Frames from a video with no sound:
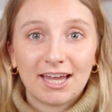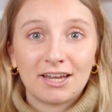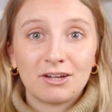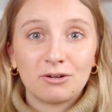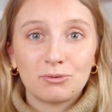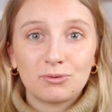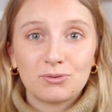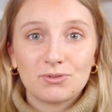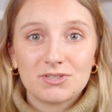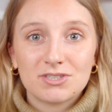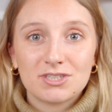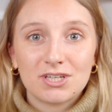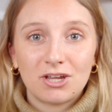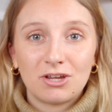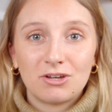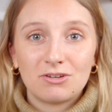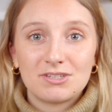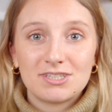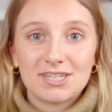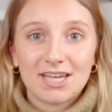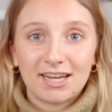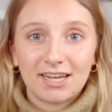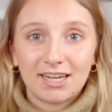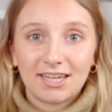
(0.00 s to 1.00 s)
and also
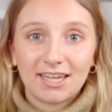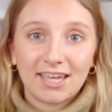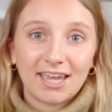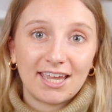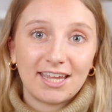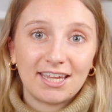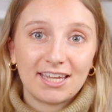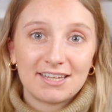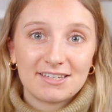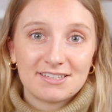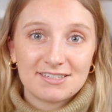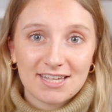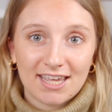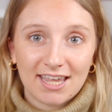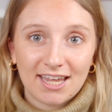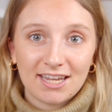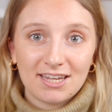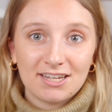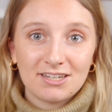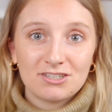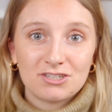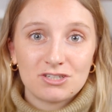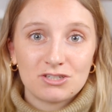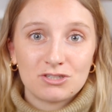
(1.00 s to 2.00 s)
dedicate a
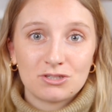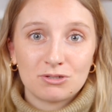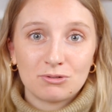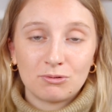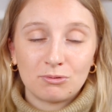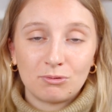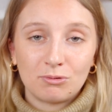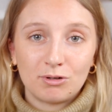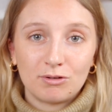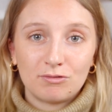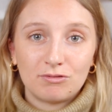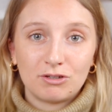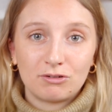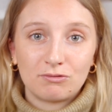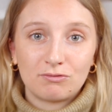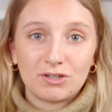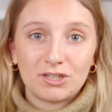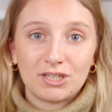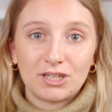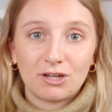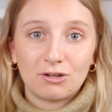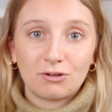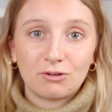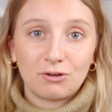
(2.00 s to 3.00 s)
day to do all of your
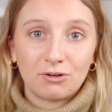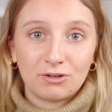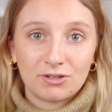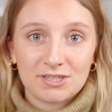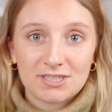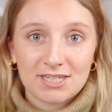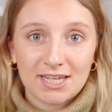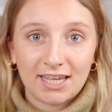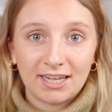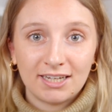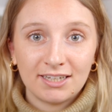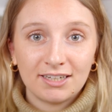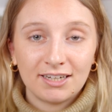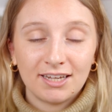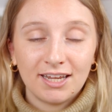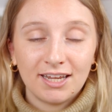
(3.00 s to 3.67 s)
video content.